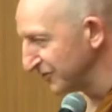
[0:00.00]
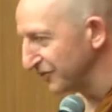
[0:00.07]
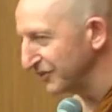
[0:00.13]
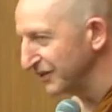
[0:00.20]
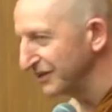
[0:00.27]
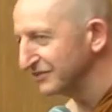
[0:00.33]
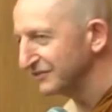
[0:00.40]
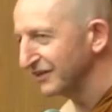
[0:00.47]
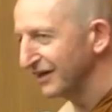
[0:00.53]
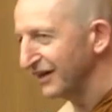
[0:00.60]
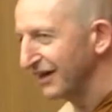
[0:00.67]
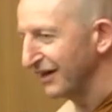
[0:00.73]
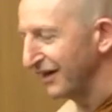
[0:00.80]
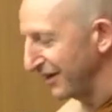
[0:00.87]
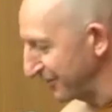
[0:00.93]
So these,
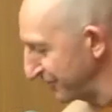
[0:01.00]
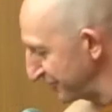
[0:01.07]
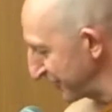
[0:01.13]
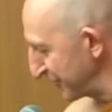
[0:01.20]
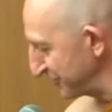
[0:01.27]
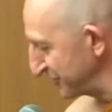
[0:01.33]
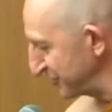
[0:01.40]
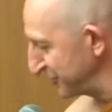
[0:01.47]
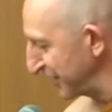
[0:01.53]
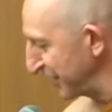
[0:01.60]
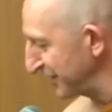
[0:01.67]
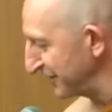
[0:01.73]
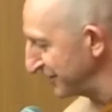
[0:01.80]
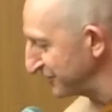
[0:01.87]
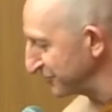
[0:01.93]
uh, I, I thought I would
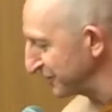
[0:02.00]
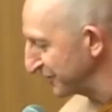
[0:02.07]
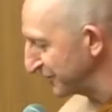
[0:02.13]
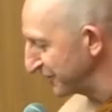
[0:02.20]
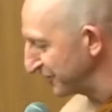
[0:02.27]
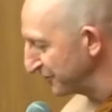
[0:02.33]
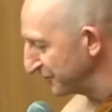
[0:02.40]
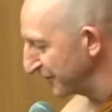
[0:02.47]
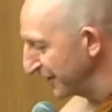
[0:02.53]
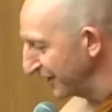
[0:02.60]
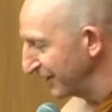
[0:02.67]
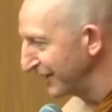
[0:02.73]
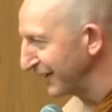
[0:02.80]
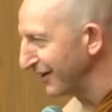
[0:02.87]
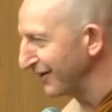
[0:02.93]
share these with you.
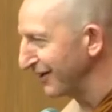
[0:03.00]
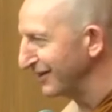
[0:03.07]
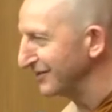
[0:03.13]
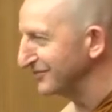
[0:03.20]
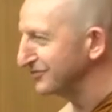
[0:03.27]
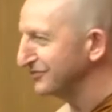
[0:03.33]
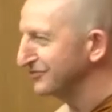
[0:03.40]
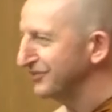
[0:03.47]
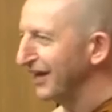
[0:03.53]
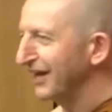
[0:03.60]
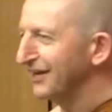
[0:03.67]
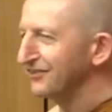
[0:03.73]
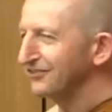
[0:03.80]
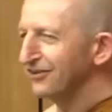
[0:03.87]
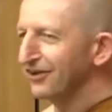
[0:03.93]
Now, a list of
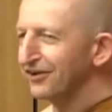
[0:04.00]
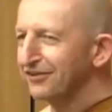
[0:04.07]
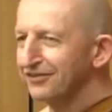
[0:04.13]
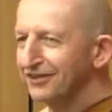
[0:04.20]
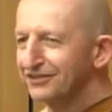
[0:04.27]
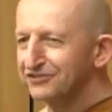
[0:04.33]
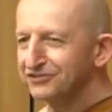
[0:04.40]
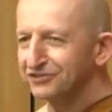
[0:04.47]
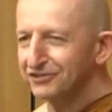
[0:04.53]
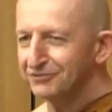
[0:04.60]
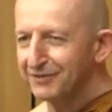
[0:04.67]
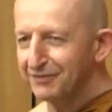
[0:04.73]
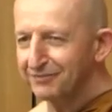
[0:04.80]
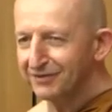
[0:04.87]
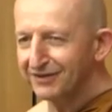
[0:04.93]
ten is a lot of things
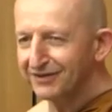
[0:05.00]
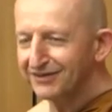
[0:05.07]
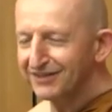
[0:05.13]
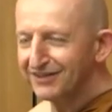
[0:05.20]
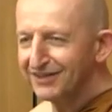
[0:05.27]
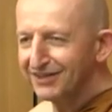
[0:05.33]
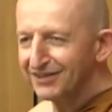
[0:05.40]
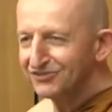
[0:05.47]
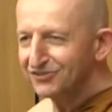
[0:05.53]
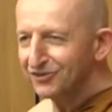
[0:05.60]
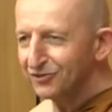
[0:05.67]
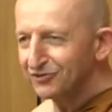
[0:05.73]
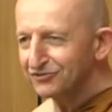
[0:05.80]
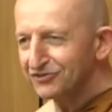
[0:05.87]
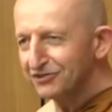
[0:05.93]
to remember.
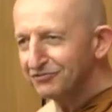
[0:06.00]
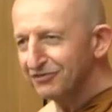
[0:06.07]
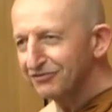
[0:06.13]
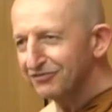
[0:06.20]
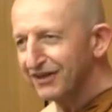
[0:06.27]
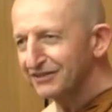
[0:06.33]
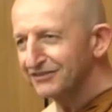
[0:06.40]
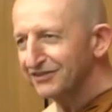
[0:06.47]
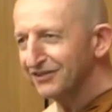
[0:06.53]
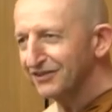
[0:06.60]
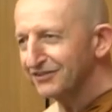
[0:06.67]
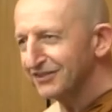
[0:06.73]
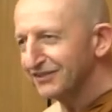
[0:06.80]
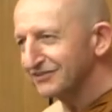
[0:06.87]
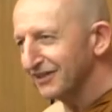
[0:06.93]
So, also
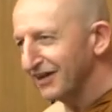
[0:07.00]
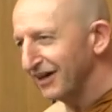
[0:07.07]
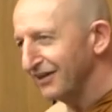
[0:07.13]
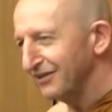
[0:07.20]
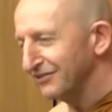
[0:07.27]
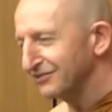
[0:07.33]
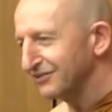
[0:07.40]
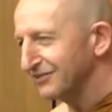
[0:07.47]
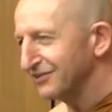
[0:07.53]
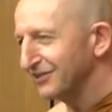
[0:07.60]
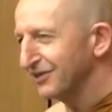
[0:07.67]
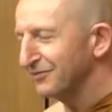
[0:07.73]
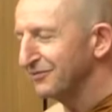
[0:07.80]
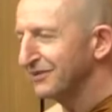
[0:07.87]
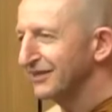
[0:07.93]
reflecting on this, I looked
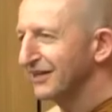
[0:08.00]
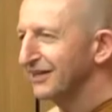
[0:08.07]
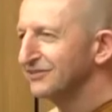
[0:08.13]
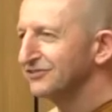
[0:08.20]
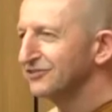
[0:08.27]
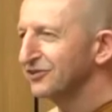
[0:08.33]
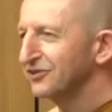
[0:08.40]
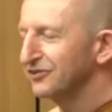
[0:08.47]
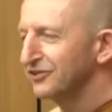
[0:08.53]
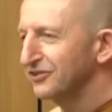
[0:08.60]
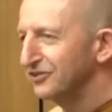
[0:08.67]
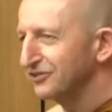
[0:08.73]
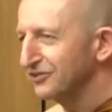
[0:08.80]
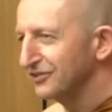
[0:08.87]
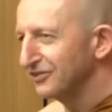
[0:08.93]
at them and, and saw
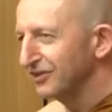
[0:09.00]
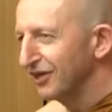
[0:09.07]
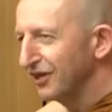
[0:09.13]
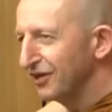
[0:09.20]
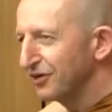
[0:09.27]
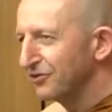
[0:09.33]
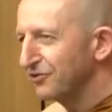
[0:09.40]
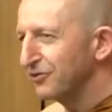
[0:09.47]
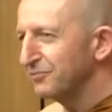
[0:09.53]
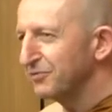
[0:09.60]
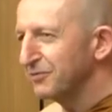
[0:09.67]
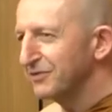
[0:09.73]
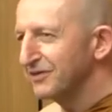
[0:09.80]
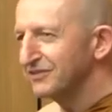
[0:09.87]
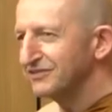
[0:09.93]
that you could
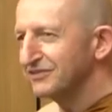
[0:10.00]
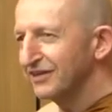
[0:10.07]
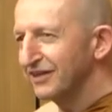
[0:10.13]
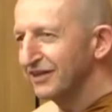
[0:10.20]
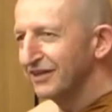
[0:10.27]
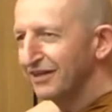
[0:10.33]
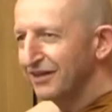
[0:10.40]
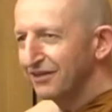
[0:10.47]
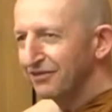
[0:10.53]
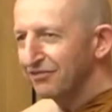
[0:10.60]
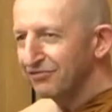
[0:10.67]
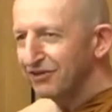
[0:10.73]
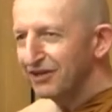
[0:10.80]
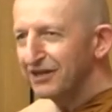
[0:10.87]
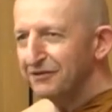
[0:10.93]
group them into
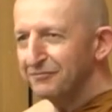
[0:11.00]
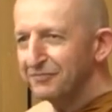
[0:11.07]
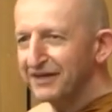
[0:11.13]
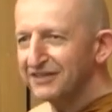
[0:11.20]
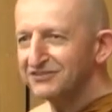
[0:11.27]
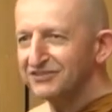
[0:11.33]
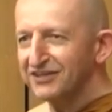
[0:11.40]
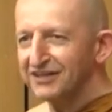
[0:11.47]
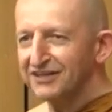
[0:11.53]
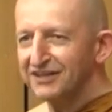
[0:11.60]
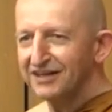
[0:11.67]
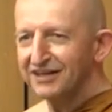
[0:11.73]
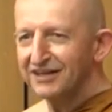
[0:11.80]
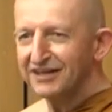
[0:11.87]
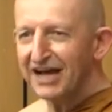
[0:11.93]
three
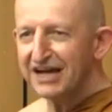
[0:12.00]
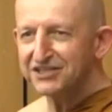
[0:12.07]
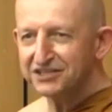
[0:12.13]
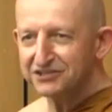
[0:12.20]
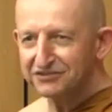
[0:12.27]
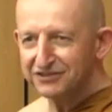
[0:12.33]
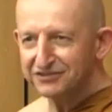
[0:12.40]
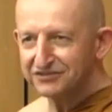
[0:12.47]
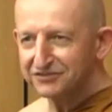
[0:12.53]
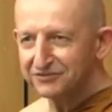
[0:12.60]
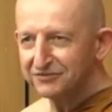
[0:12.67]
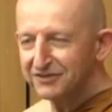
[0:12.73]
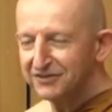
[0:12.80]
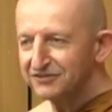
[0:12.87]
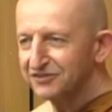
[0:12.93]
basic
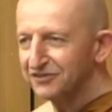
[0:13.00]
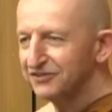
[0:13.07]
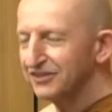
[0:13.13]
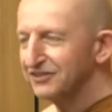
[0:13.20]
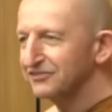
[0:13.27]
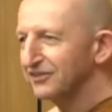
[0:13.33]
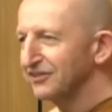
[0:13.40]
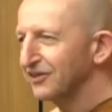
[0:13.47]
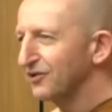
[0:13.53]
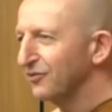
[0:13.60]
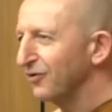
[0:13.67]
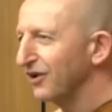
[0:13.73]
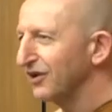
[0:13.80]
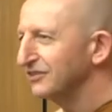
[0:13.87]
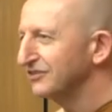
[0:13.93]
categories. So, these are
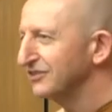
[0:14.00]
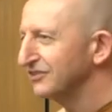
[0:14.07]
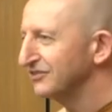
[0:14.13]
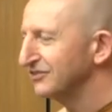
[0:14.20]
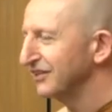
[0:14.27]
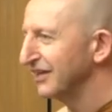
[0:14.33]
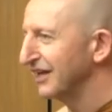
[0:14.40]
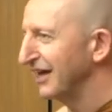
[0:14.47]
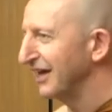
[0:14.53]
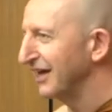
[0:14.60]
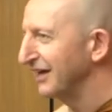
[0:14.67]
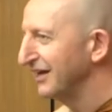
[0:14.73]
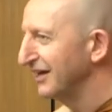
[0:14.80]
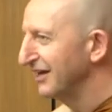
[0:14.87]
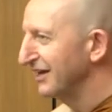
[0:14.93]
the qualities that
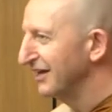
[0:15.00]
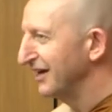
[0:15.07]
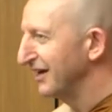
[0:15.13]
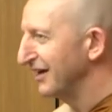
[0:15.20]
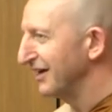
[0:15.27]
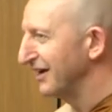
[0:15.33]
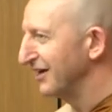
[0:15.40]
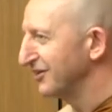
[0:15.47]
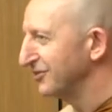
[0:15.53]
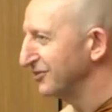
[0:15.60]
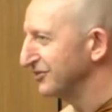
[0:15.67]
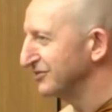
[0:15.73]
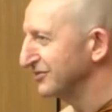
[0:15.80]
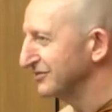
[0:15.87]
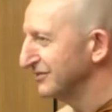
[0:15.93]
a, uh, a
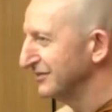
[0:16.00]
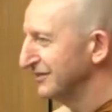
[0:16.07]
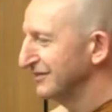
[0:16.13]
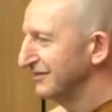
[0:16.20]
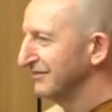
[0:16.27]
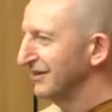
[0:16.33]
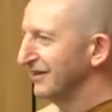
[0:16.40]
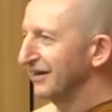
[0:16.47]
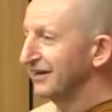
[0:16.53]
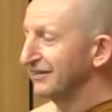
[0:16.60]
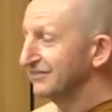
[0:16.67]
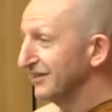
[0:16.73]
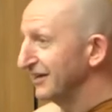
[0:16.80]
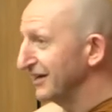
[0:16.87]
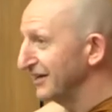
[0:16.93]
good,
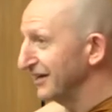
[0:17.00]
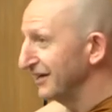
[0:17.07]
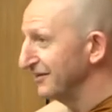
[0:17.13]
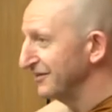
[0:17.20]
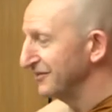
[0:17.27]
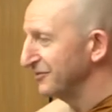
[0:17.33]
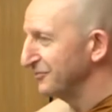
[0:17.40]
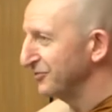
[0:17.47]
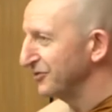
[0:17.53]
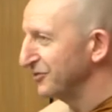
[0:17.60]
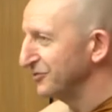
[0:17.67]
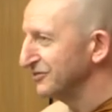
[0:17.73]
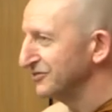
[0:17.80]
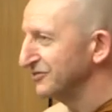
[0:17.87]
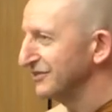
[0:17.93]
uh, say, uh, and the
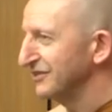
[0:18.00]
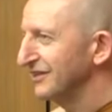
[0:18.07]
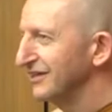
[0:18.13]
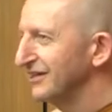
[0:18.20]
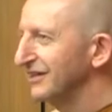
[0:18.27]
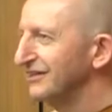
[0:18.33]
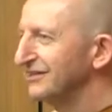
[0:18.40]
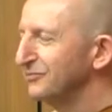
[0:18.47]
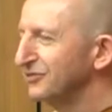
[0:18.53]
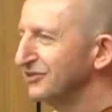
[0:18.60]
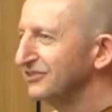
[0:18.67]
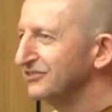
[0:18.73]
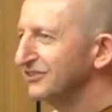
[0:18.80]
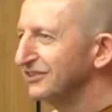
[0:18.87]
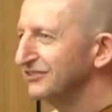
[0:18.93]
Buddha was uh, in the
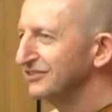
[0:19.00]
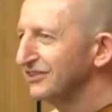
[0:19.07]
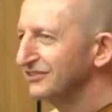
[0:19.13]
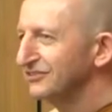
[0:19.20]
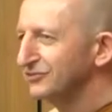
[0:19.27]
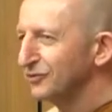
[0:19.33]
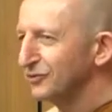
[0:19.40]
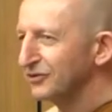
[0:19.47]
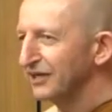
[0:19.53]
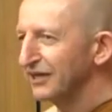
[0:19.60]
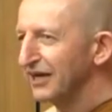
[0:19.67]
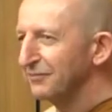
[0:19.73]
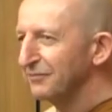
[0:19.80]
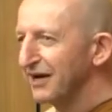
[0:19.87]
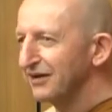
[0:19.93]
Buddha's teachings
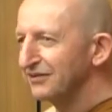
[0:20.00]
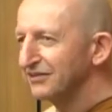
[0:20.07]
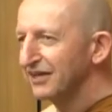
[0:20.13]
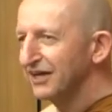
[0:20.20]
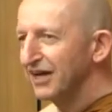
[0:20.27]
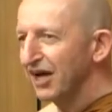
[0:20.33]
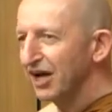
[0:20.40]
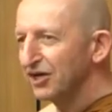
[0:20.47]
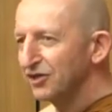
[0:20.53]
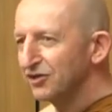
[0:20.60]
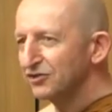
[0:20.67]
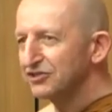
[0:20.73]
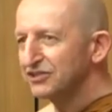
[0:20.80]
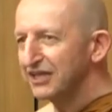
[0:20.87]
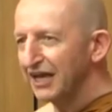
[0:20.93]
talking about a
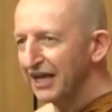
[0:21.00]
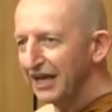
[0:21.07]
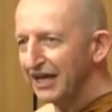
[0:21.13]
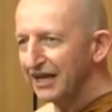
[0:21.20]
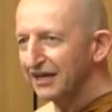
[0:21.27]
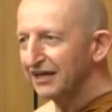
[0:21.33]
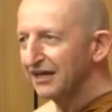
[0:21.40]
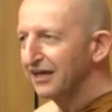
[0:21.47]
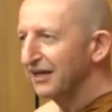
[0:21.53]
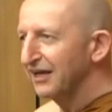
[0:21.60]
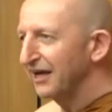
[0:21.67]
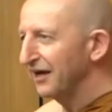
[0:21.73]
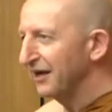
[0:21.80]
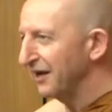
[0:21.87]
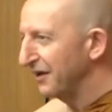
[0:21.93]
good king
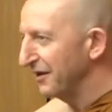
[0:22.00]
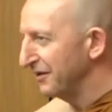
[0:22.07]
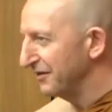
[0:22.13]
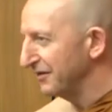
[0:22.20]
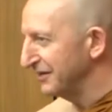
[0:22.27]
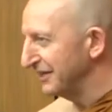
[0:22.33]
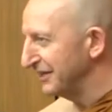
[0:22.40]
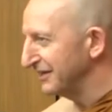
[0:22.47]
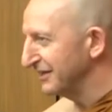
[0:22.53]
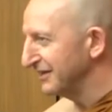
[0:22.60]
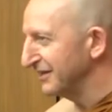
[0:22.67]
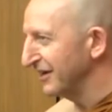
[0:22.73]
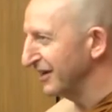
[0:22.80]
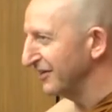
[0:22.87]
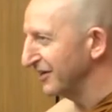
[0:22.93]
uh,
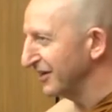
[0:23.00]
leading